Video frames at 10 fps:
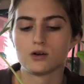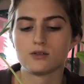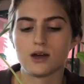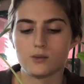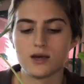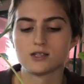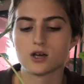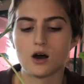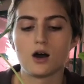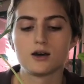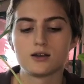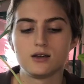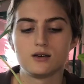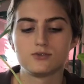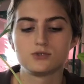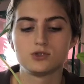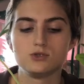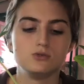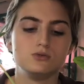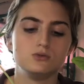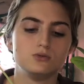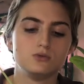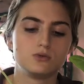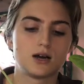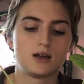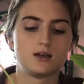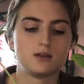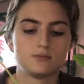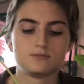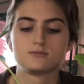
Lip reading: That way it's hot enough to kind of